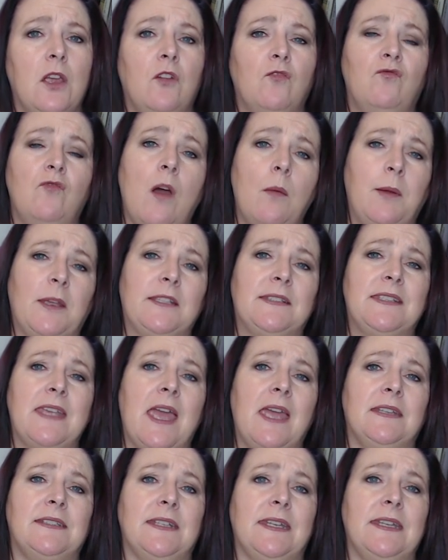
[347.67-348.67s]
Robert
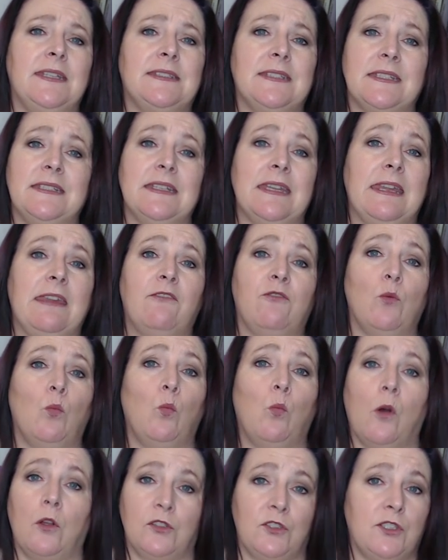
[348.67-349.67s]
said he didn't even
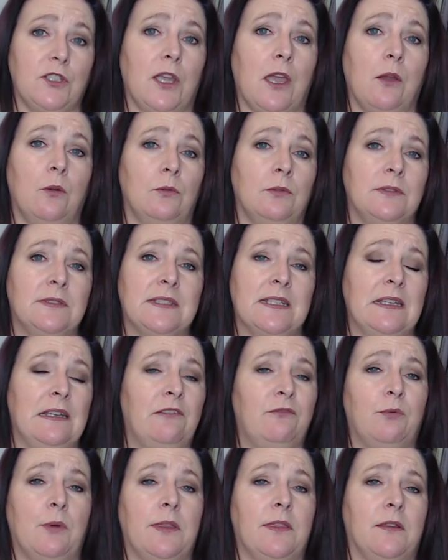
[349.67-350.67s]
want to go to
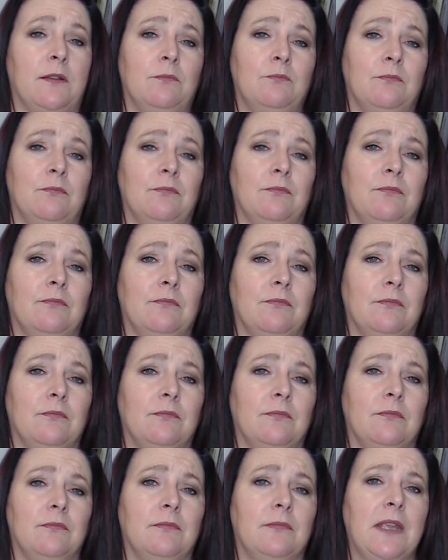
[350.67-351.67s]
live with them.
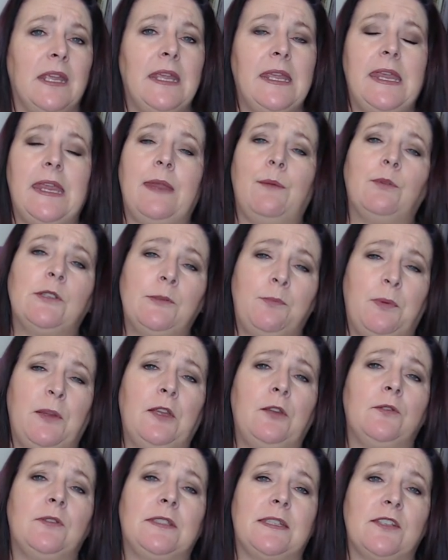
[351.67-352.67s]
He was
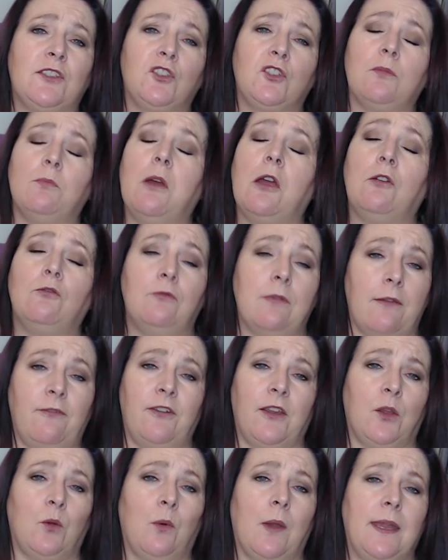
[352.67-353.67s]
abused in some
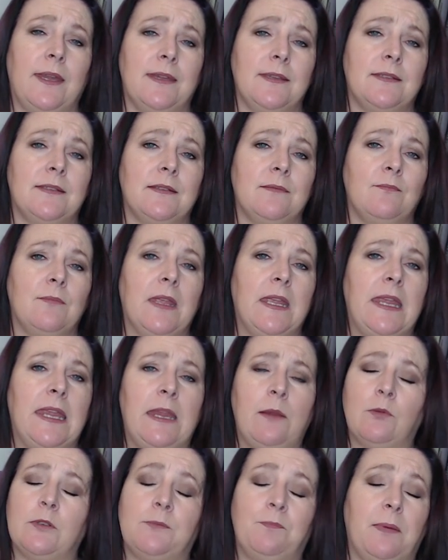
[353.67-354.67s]
horrific ways.
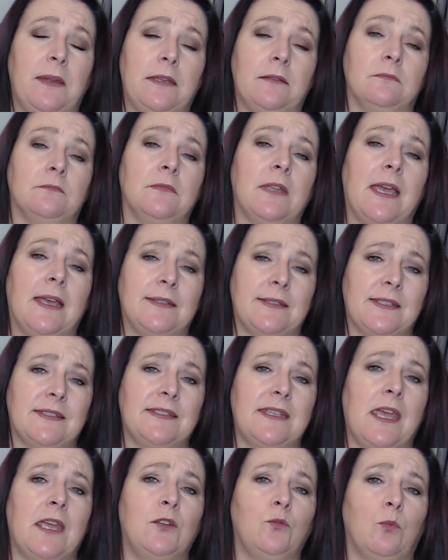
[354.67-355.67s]
He was beaten, as I
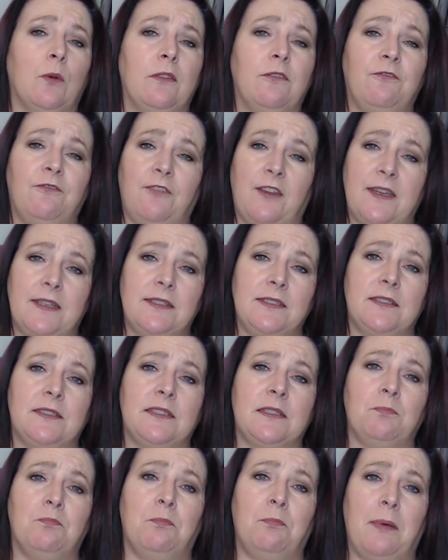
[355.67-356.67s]
said, with
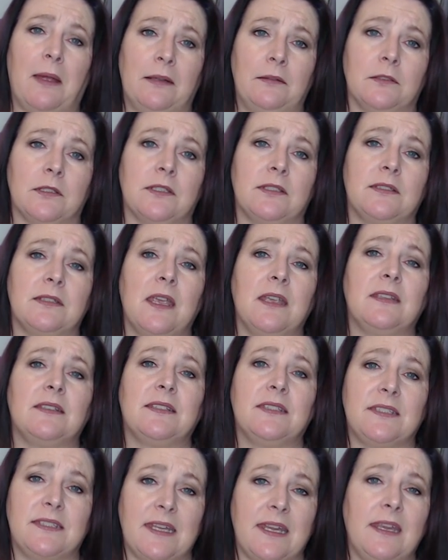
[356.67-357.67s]
fists, belts,
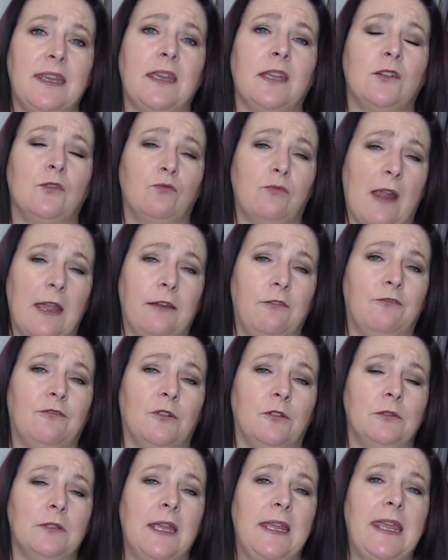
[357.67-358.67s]
stick and a
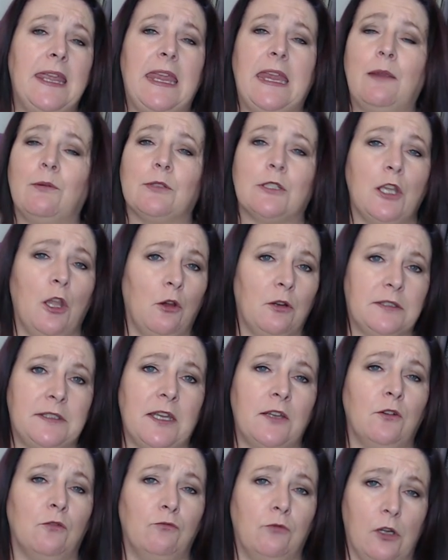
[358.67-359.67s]
rifle. He was locked
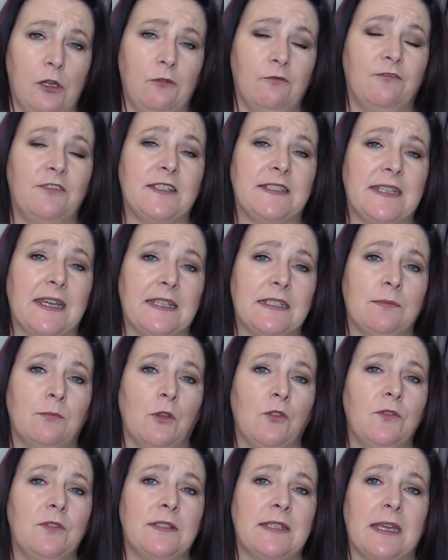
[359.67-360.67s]
in a room for 6
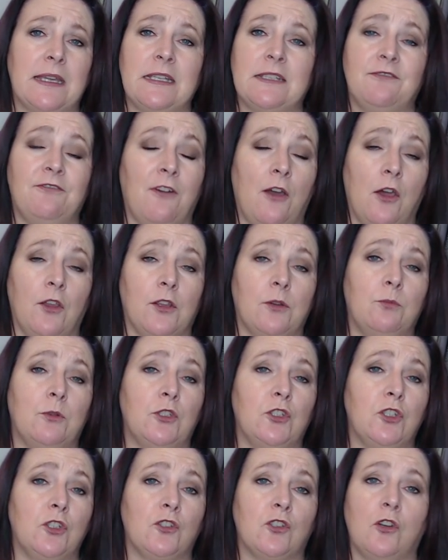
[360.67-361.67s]
months and his father
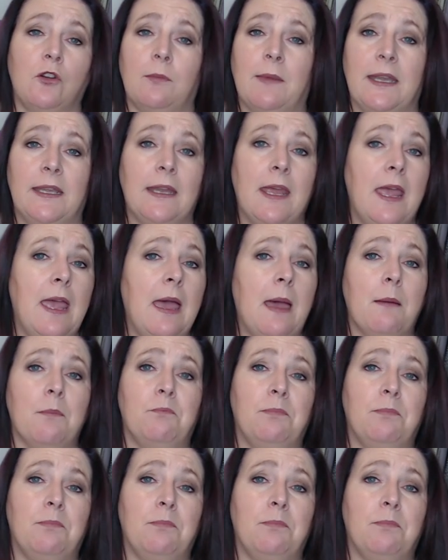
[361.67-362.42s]
would just come in and